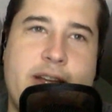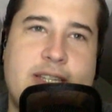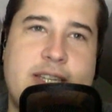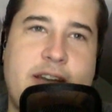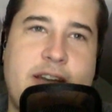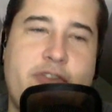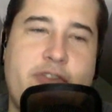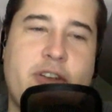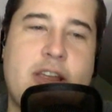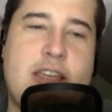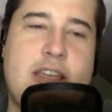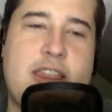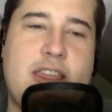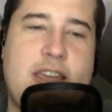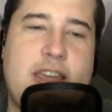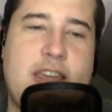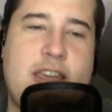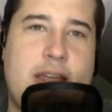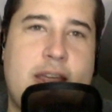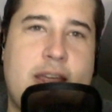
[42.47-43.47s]
that's definitely
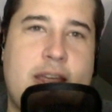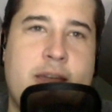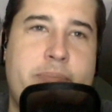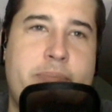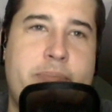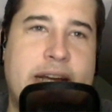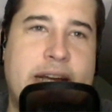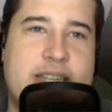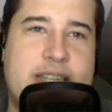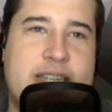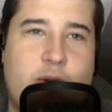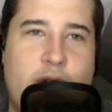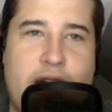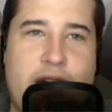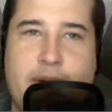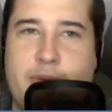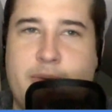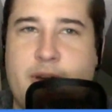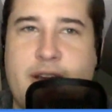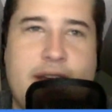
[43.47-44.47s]
the the basic
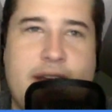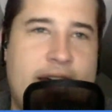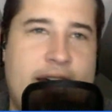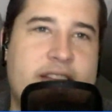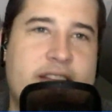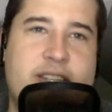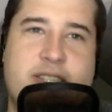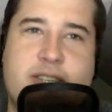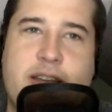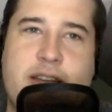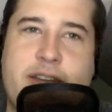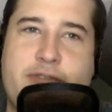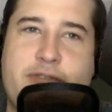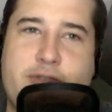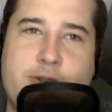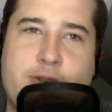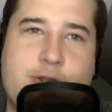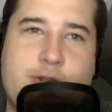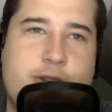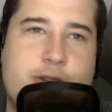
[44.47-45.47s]
way I'm looking at this
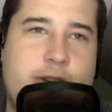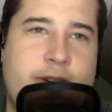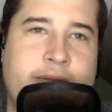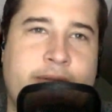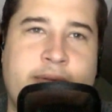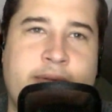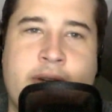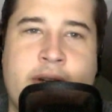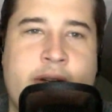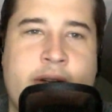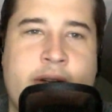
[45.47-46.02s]
slate for sure.